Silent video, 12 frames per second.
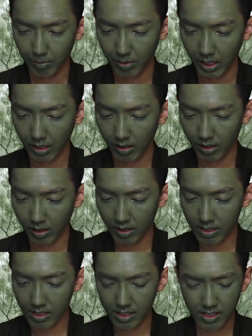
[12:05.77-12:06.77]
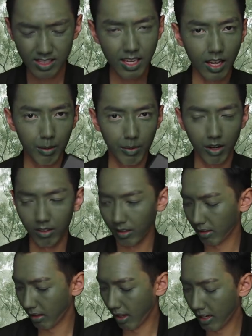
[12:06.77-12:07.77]
But it doesn't say about
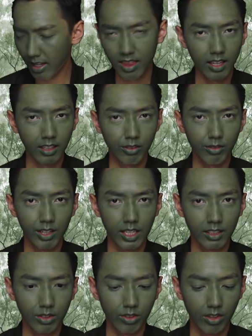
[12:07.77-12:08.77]
anything related